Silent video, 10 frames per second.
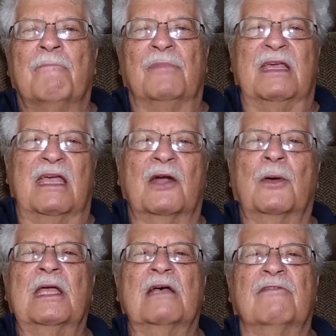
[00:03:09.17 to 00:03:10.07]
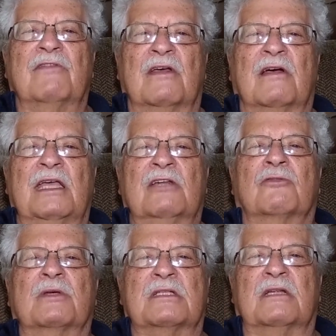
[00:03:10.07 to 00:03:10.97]
The area of
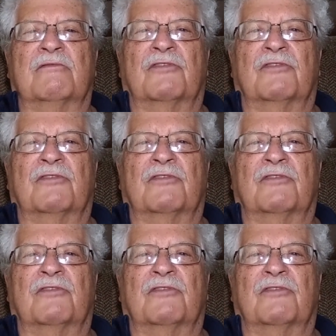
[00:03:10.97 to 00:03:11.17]
interest in